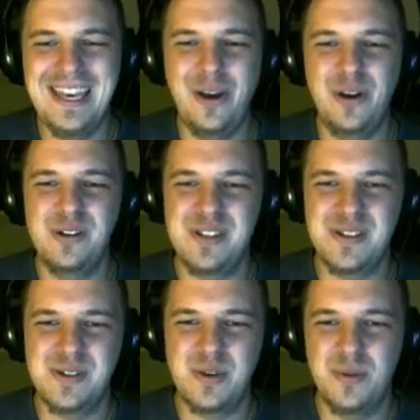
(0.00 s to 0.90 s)
Heroes of
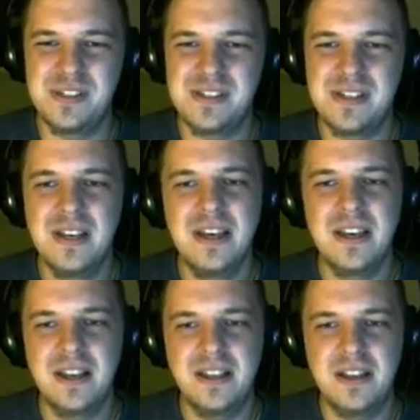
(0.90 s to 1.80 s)
the Storm is
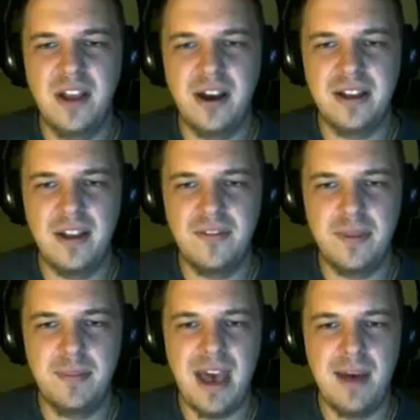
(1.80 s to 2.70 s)
going to knock it off
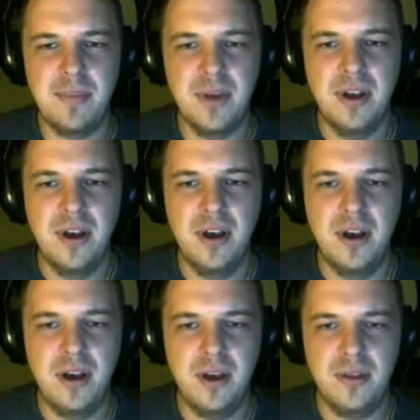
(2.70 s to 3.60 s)
the map.
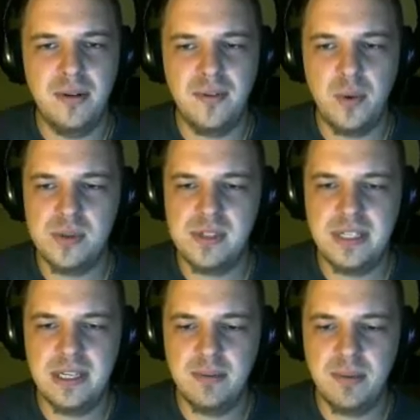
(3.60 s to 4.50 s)
Although, of course,
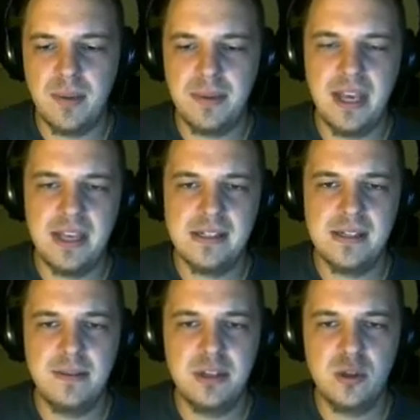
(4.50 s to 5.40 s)
League probably has
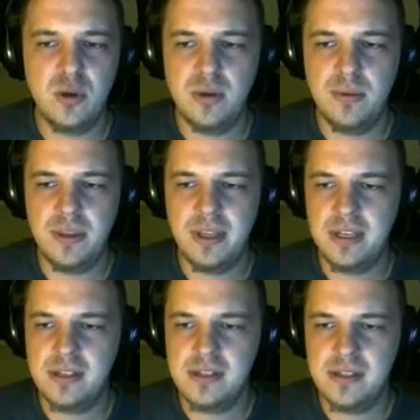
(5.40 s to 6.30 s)
some enjoyable
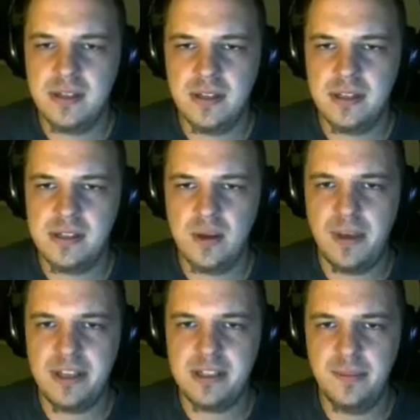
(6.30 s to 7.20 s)
things. Let's go
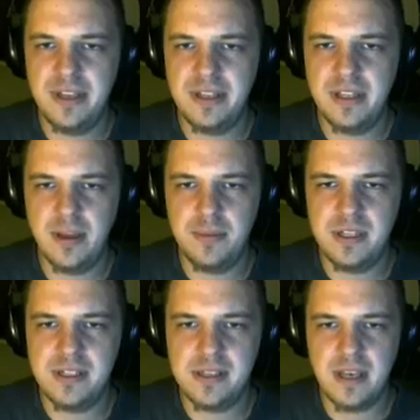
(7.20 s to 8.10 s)
back to mid and help
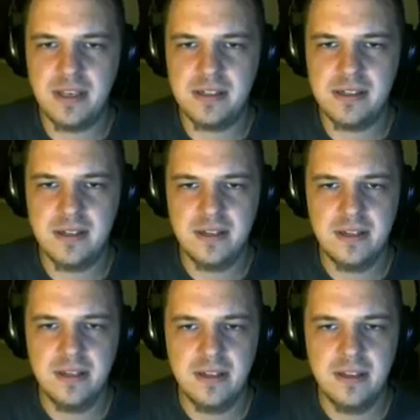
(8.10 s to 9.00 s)
these guys.
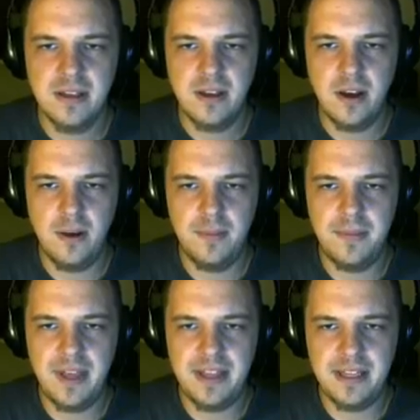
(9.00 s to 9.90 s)
Oh,
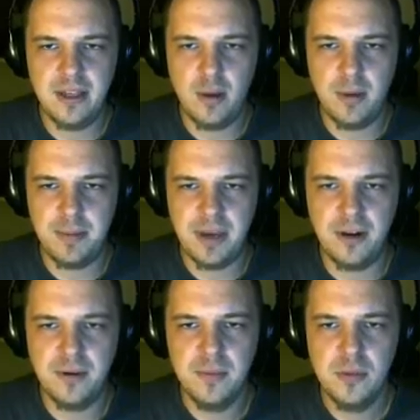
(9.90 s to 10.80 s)
and they know I'm up here.
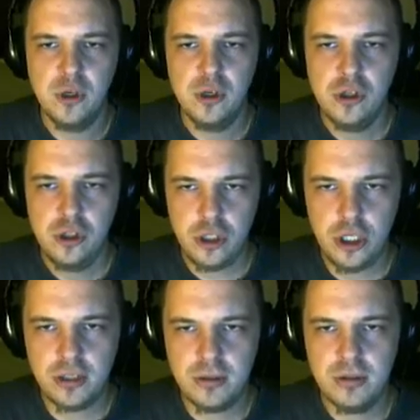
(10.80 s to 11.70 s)

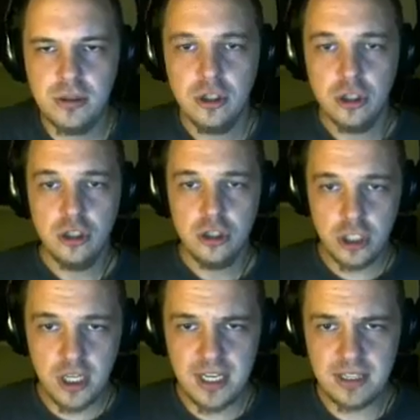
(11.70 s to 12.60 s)
Shit!
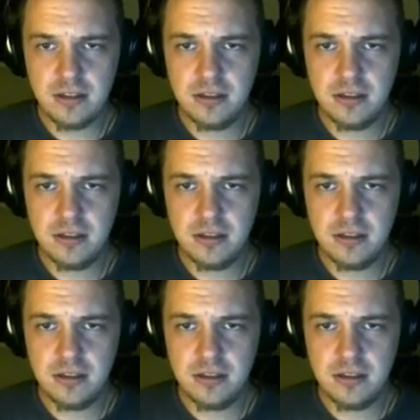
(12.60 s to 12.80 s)
Shit!